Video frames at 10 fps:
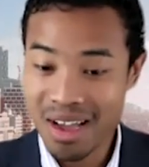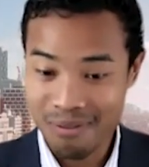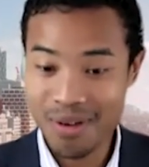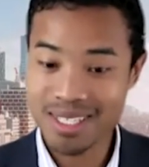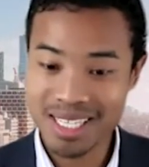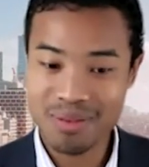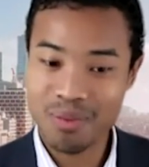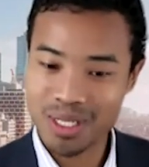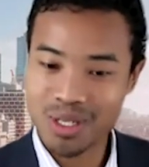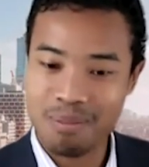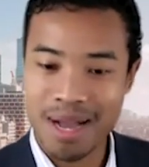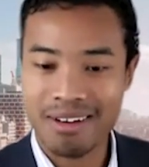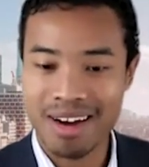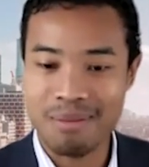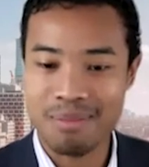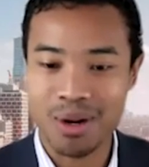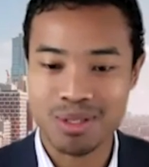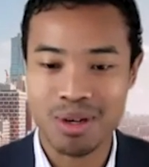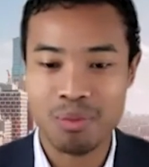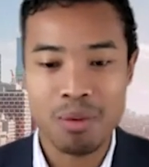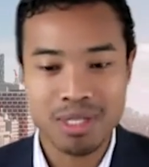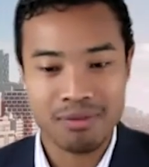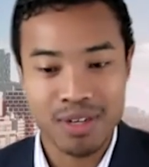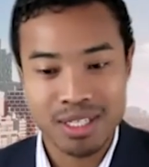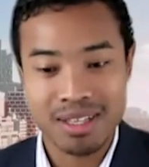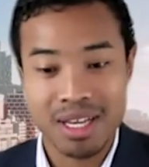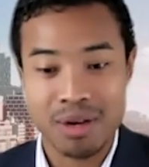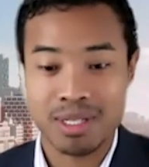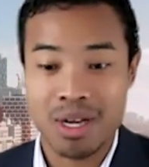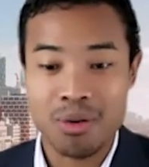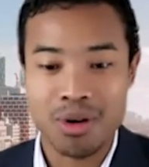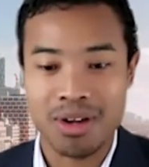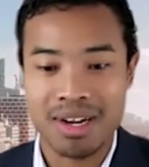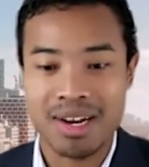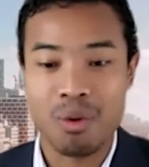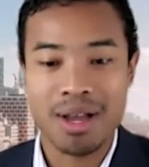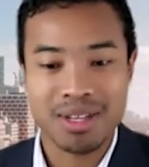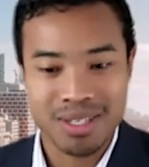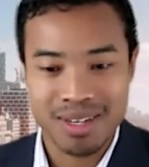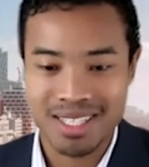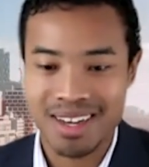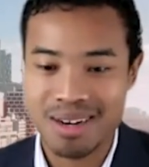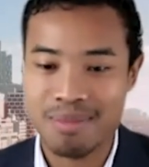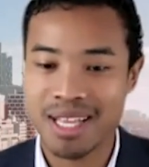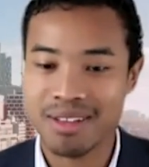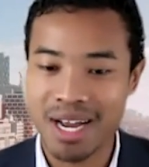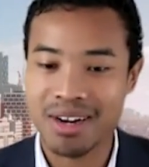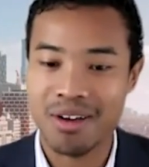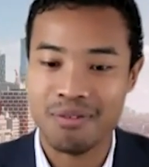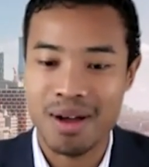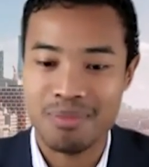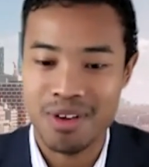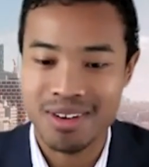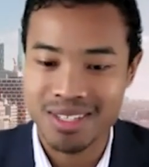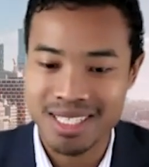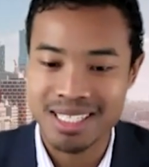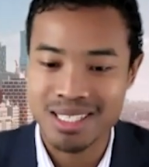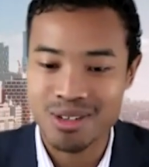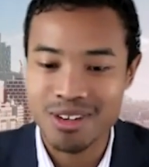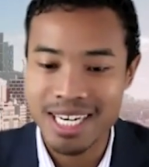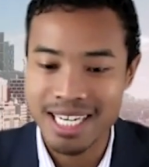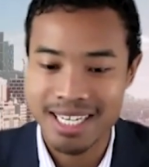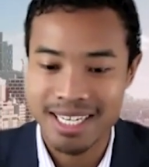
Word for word: firstly, what's your background, but also what was the vision that you were sold on and why you're so excited about the Radiopharm Theranostics story?